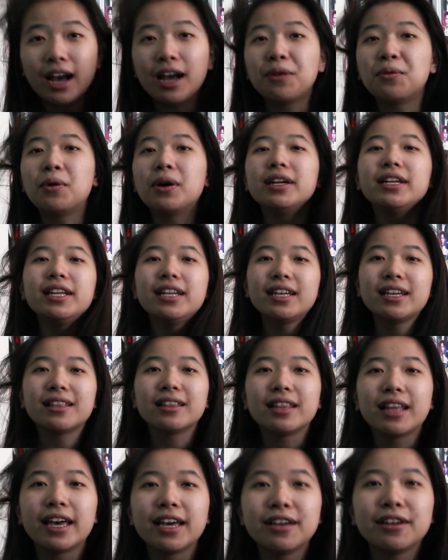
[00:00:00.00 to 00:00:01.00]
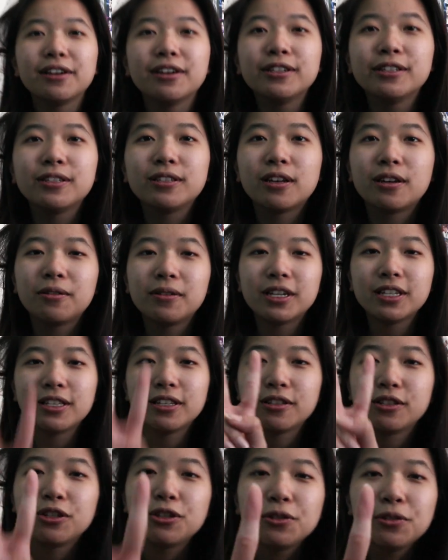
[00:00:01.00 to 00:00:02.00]
I wanted it layered, so it's
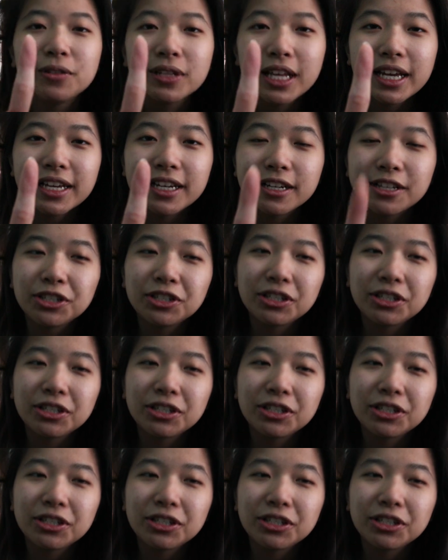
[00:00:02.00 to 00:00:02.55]
a two-layer